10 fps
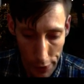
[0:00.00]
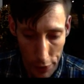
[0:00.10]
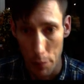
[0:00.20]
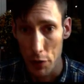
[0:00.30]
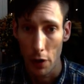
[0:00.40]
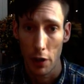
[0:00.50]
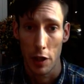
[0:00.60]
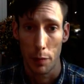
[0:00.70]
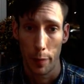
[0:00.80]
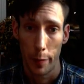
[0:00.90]
So I'm starting
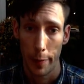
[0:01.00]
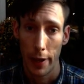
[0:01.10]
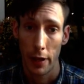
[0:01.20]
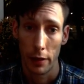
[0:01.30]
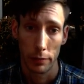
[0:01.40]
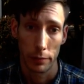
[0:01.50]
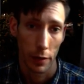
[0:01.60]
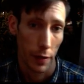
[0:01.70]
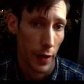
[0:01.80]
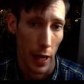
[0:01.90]
to prepare,
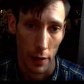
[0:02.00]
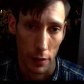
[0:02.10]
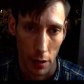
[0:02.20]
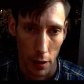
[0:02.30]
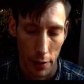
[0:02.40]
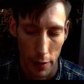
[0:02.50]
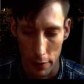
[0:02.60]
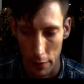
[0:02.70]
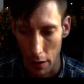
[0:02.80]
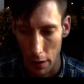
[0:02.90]
and that,
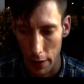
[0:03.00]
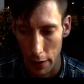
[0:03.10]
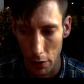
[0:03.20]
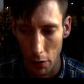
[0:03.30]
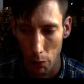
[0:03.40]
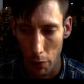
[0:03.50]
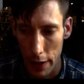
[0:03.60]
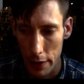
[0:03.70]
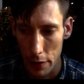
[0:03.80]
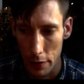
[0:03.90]
in a lot of
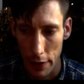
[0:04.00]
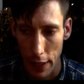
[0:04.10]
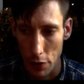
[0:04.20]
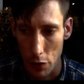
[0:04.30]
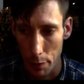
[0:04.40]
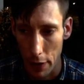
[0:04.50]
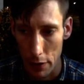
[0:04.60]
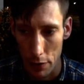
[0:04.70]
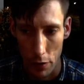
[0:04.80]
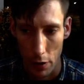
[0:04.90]
ways, that just
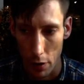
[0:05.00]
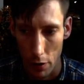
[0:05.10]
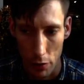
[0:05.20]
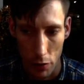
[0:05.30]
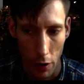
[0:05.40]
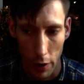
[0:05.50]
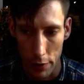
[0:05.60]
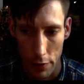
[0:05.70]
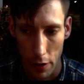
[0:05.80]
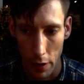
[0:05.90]
means
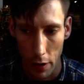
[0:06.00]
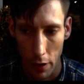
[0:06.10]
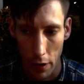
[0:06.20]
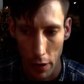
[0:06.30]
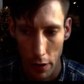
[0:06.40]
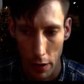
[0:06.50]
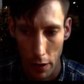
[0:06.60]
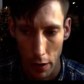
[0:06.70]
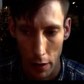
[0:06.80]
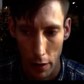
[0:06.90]
trying to
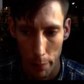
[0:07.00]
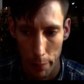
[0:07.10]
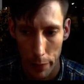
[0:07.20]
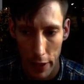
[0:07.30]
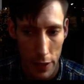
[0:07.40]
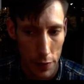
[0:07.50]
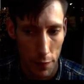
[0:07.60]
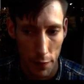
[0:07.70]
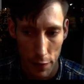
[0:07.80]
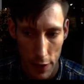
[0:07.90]
be as
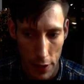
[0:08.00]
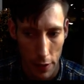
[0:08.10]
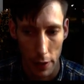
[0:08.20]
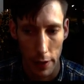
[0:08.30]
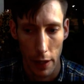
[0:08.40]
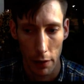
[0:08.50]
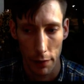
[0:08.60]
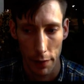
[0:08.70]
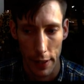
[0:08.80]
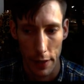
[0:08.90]
physically
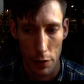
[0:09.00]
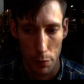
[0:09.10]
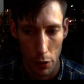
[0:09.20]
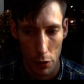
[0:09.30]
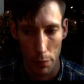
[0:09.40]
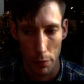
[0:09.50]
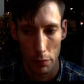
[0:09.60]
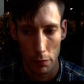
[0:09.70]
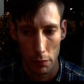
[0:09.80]
healthy as possible,